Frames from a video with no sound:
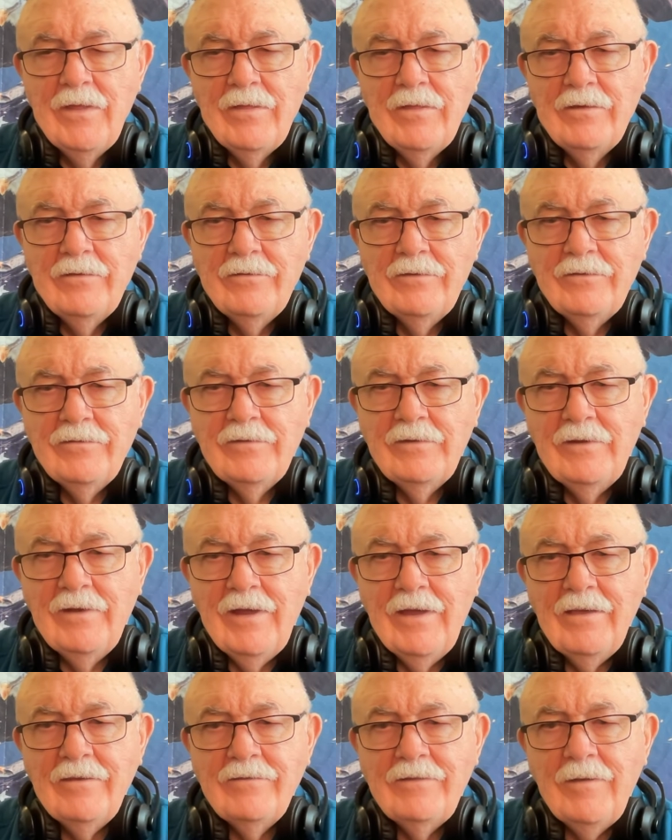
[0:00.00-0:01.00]
This is
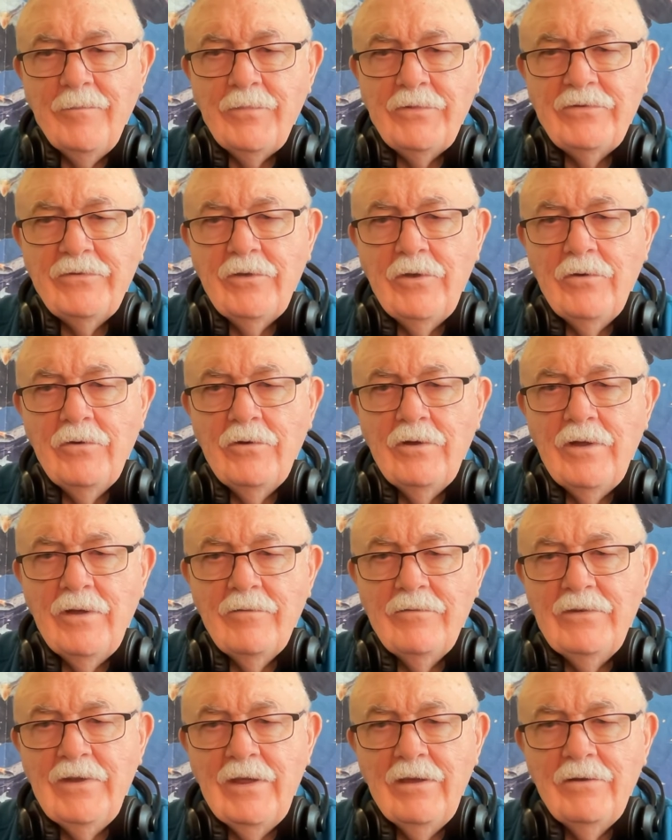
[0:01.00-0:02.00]
today's episode
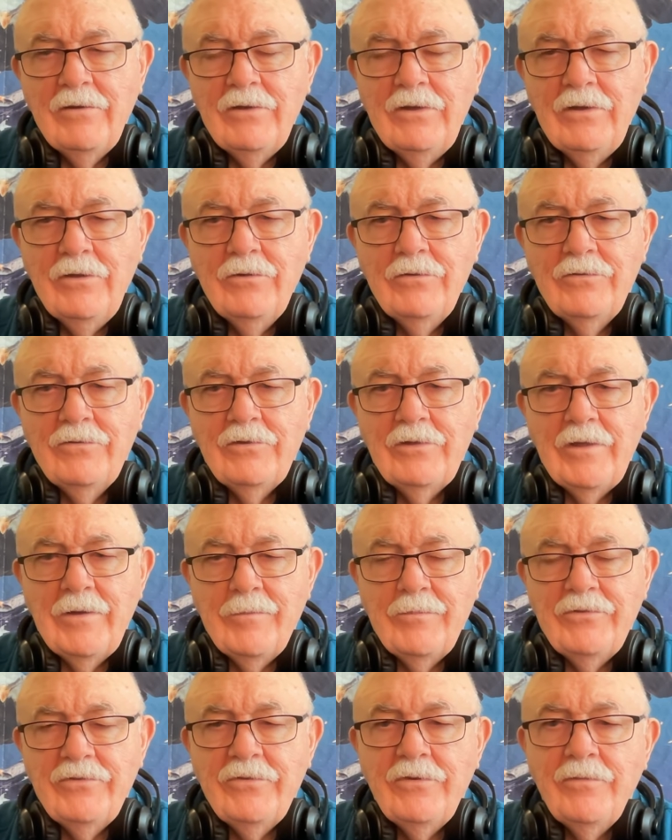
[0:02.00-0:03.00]
of Daily News
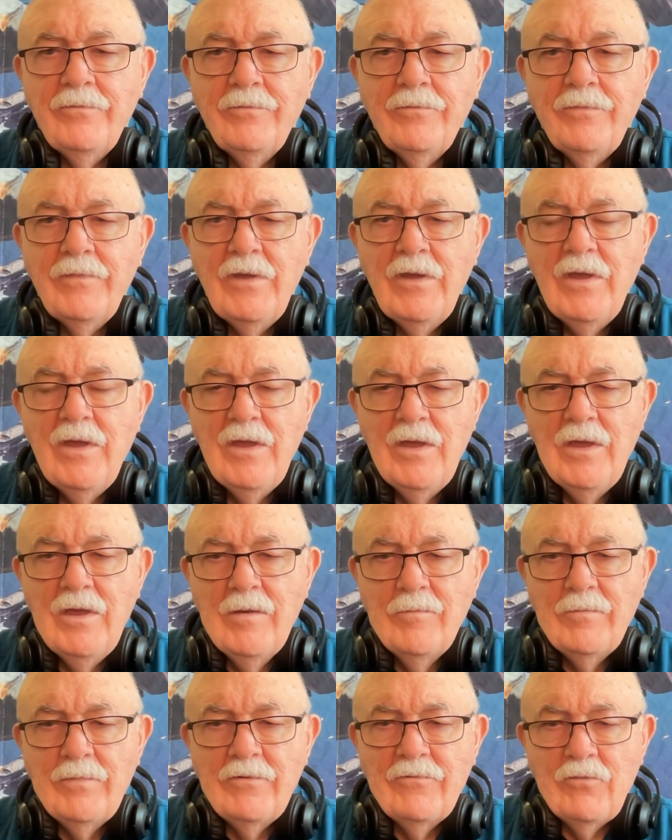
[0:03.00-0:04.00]
Clips.
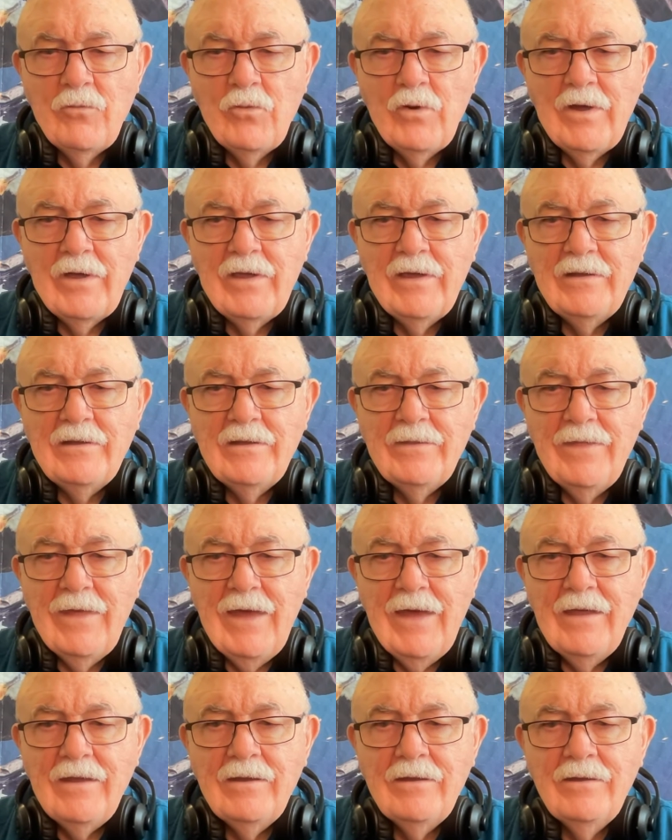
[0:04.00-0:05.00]
Before I get to
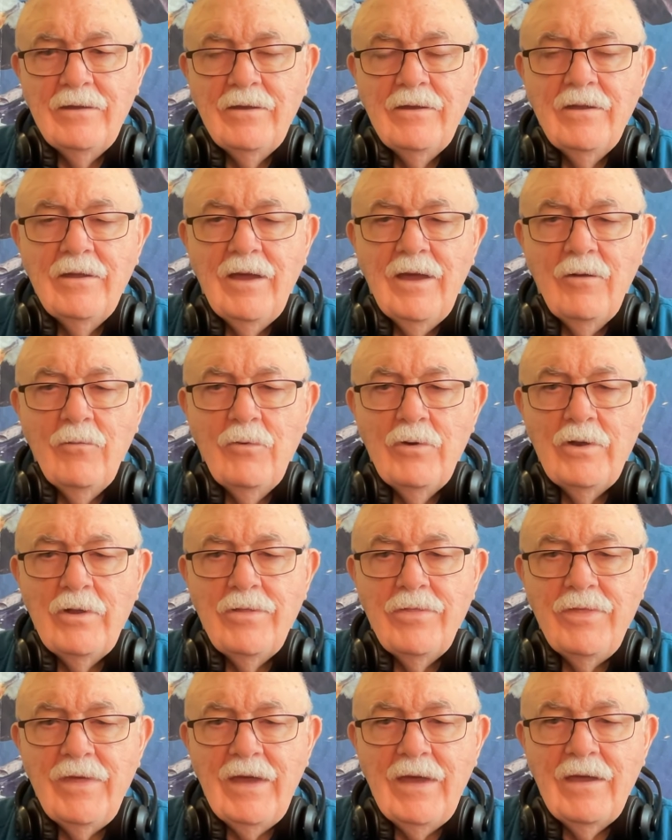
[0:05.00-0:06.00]
that, I want to
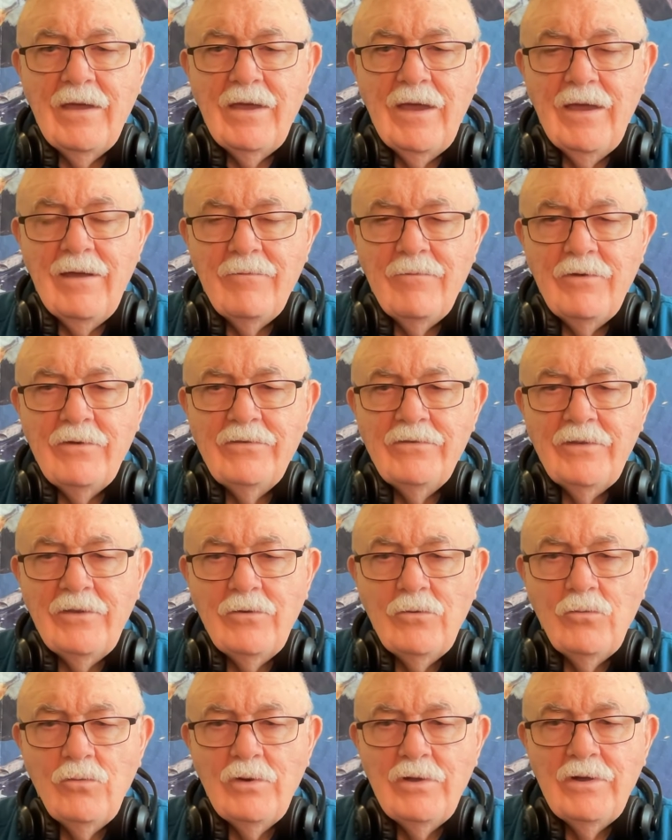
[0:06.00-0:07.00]
thank every
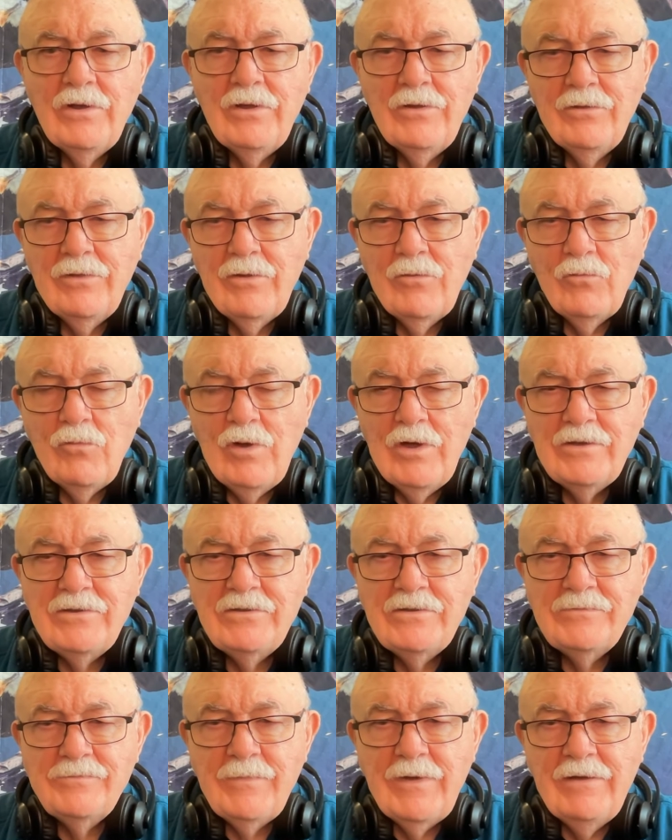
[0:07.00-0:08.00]
single one of you that
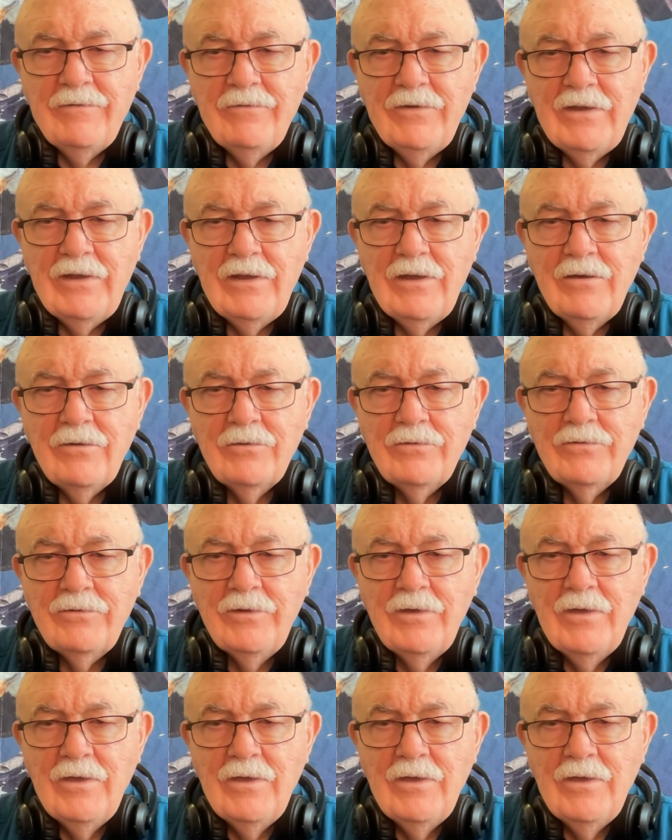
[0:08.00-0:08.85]
watches my videos.